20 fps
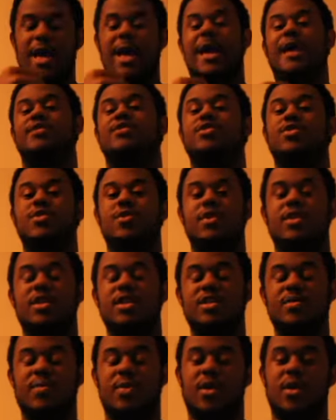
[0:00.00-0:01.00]
As during
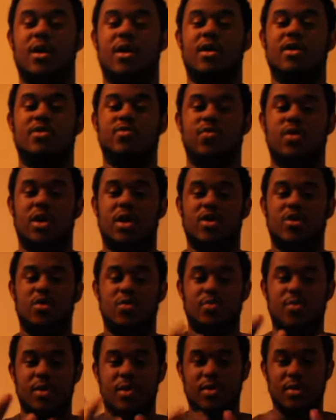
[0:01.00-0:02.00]
this part is where you
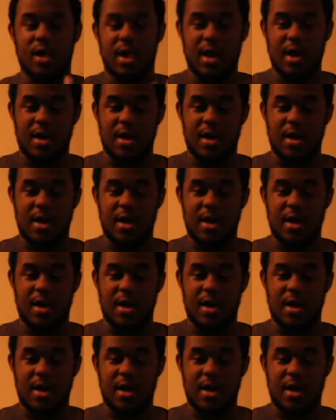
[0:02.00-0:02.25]
build